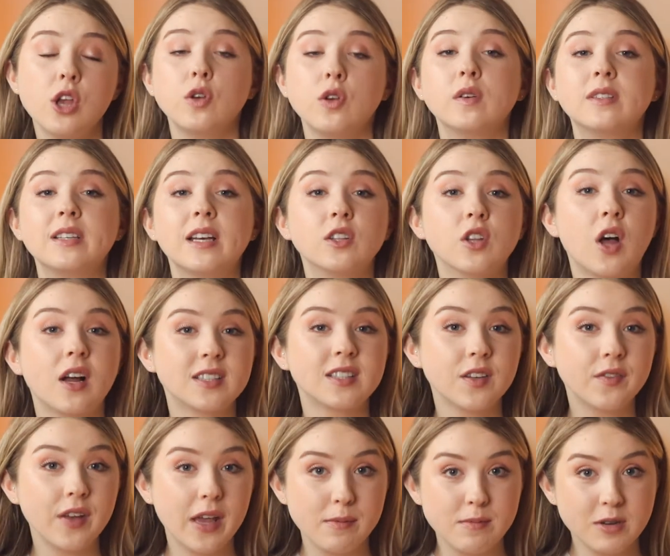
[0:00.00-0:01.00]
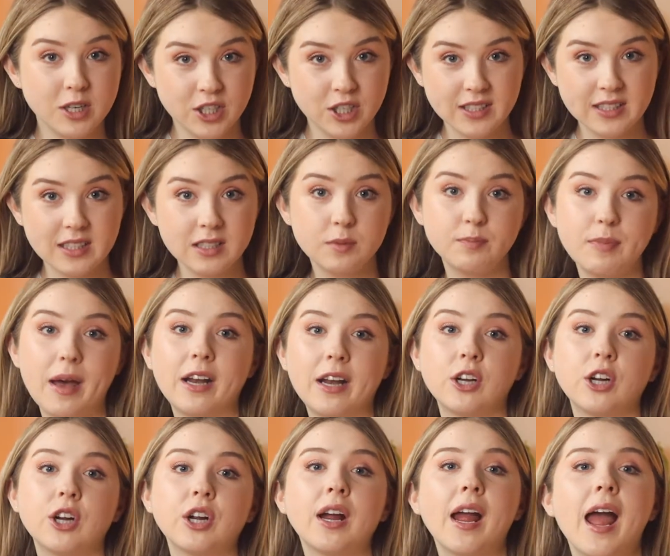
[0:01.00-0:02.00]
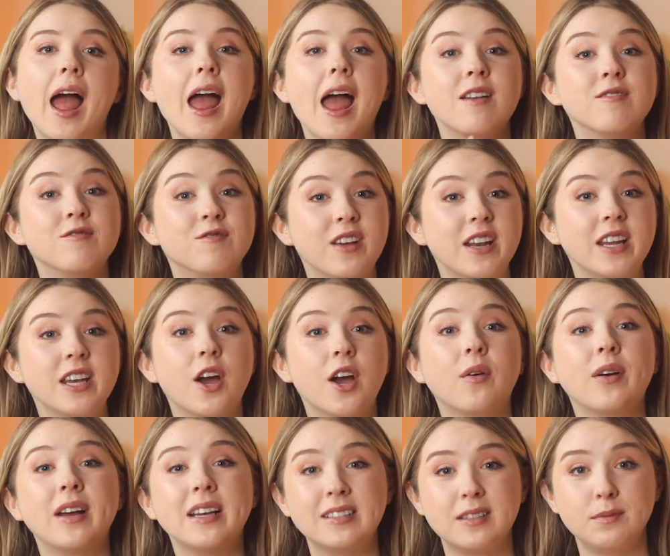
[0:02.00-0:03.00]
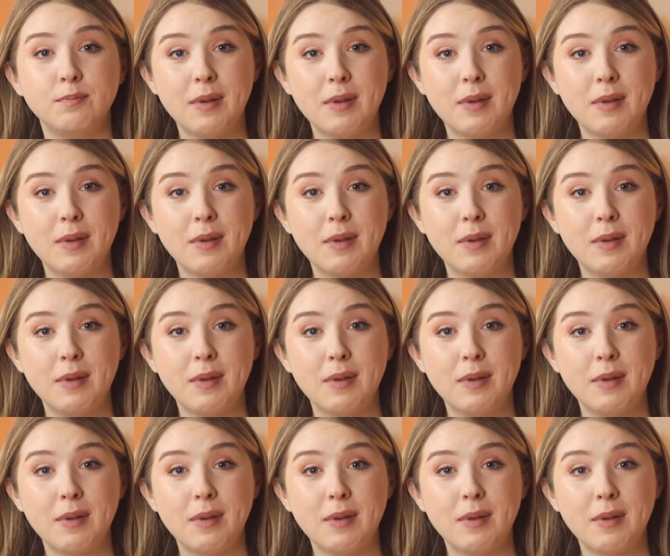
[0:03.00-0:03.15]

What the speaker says: Using lots of images is better, and video is